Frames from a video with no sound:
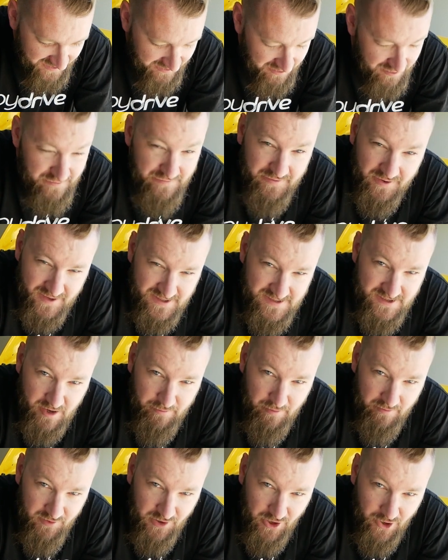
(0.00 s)
the first
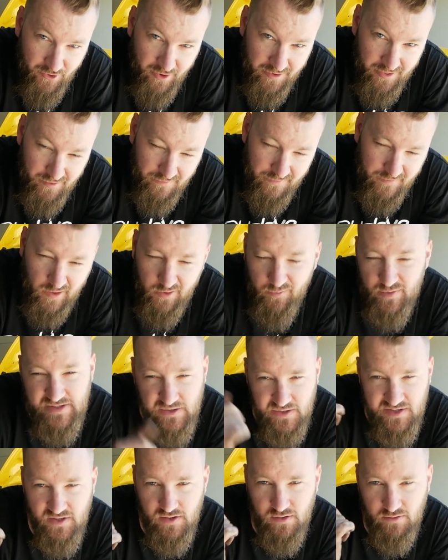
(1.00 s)
time of lowering the front. We'll
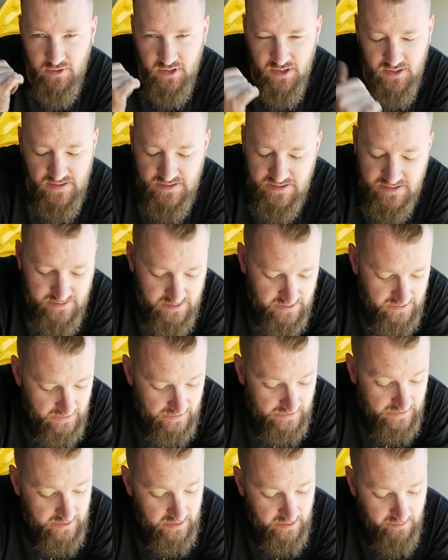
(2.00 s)
soon do the rears.
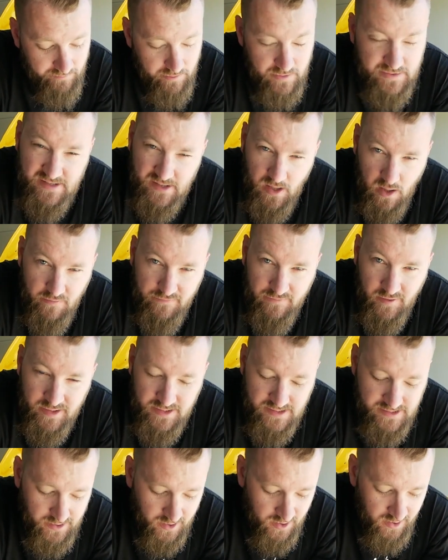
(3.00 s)
We'll see how the
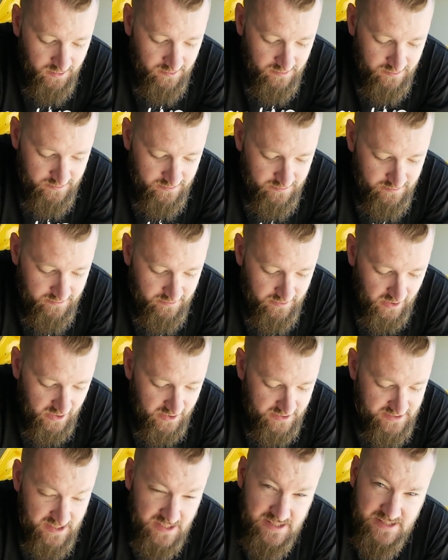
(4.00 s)
fronts are.
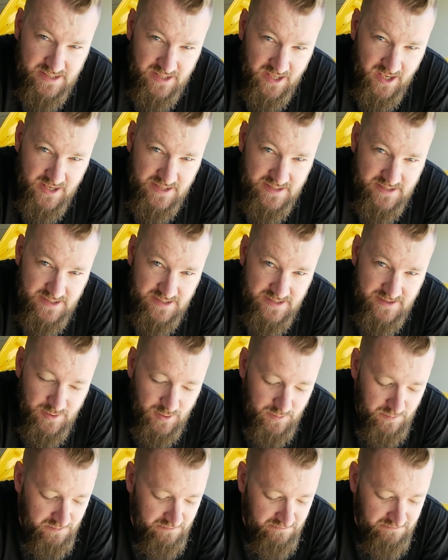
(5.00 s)
Test the air
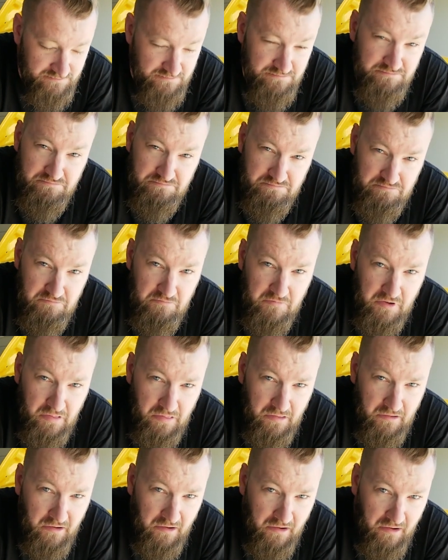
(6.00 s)
system.
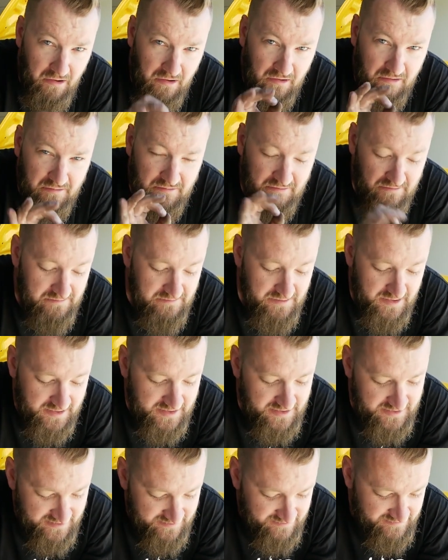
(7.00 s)
Yeah,
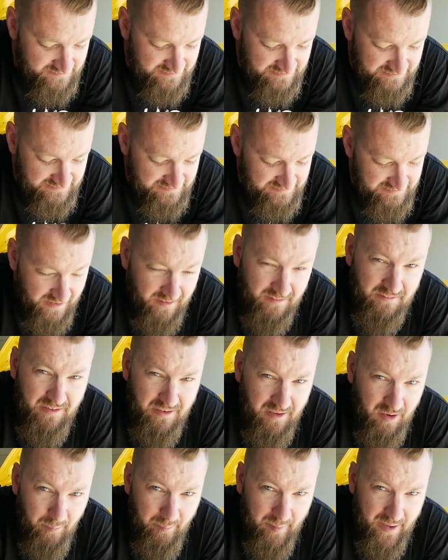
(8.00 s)
fucking
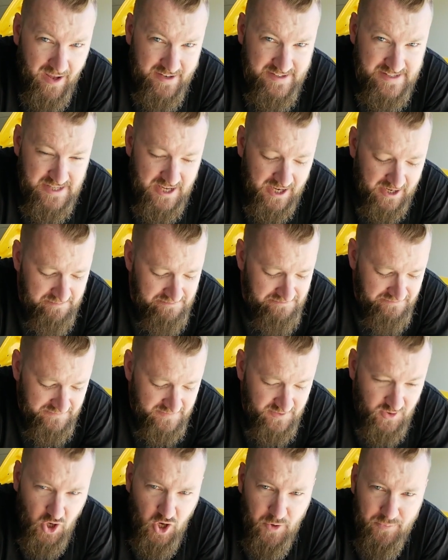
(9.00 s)
not bad, team.
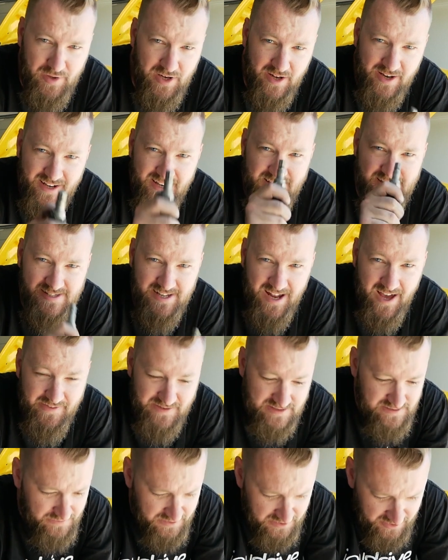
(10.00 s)
Hope you learned a lesson out of
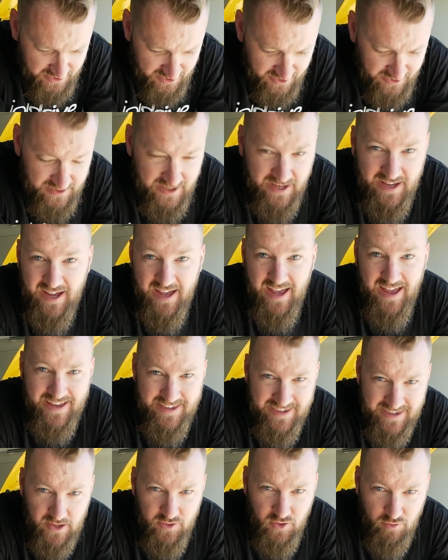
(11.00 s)
this video.
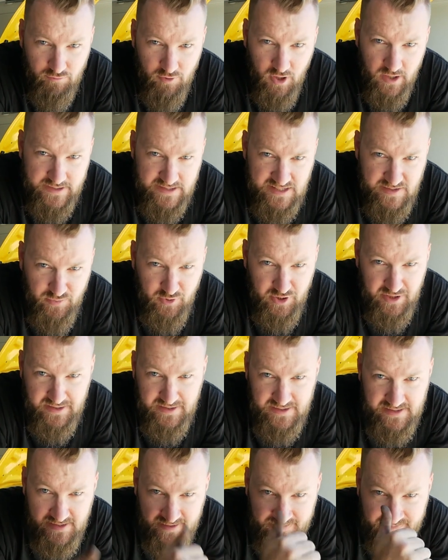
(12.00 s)
Get the right springs.